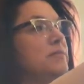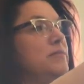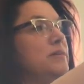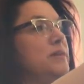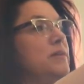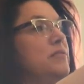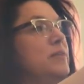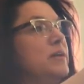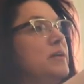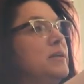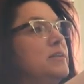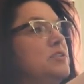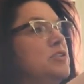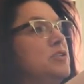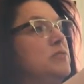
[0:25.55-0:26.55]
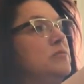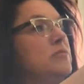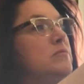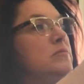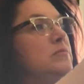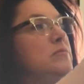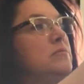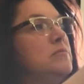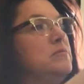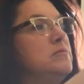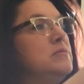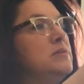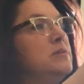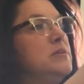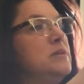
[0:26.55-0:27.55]
You know, I don't
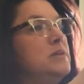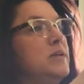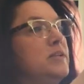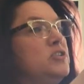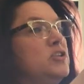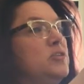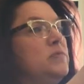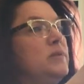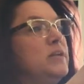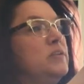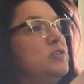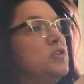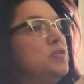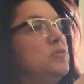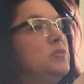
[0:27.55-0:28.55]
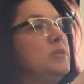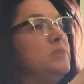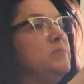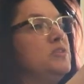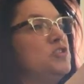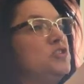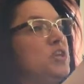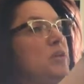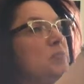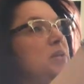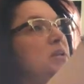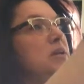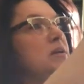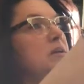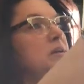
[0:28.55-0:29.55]
want to totally
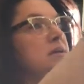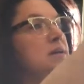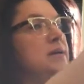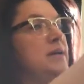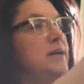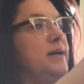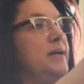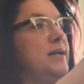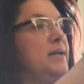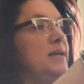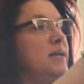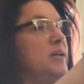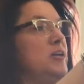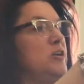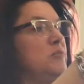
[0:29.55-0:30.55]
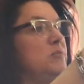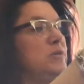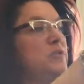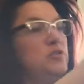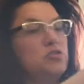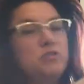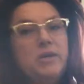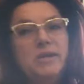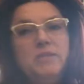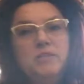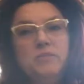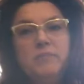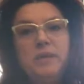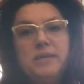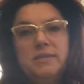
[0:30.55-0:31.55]
misshapen it. I am trying
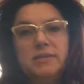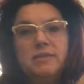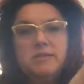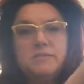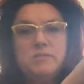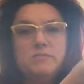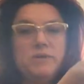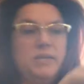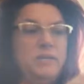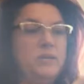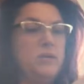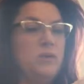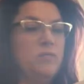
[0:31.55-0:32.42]
to bend it this way now.